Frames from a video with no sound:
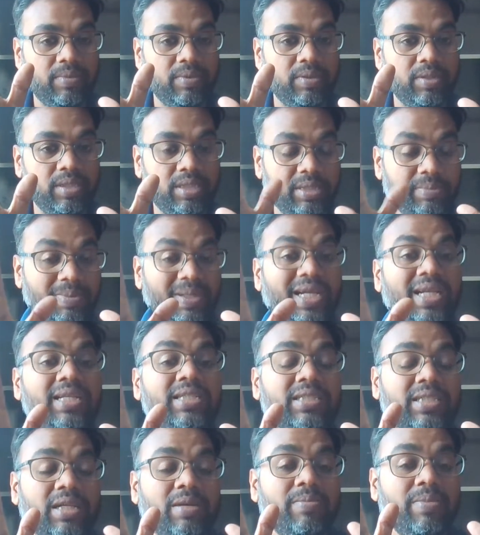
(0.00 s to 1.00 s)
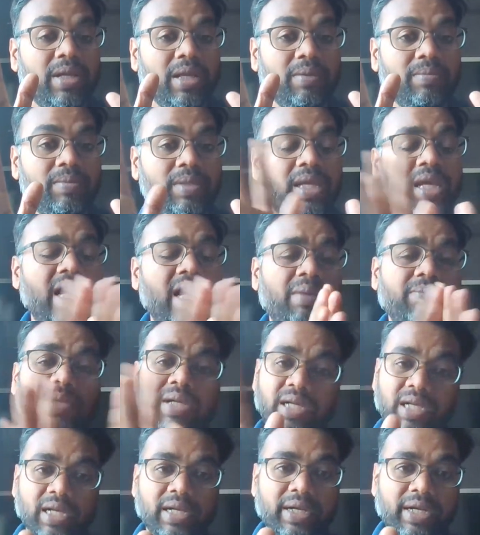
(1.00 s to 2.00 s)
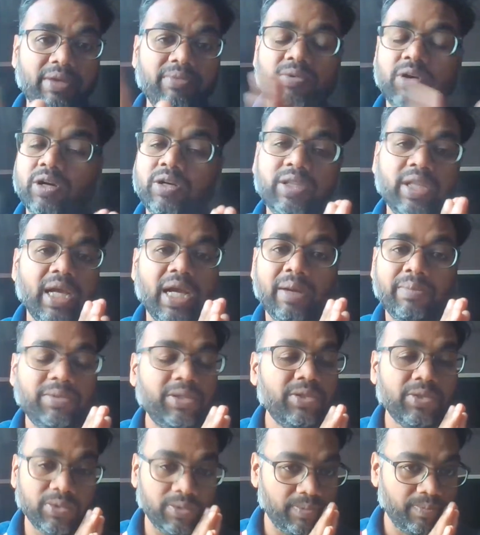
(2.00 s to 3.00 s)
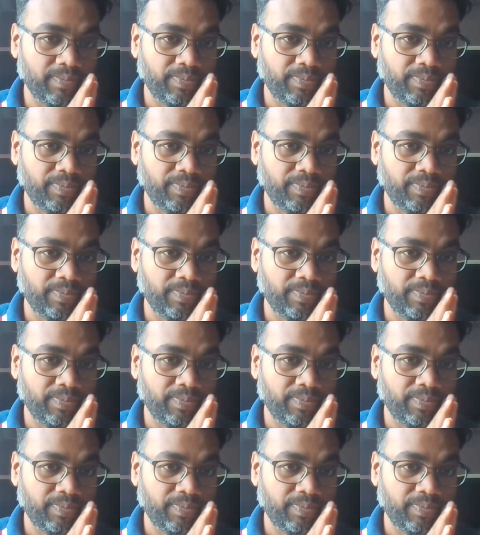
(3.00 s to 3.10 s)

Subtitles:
the typical scrum team, they have the clarity what they have to do.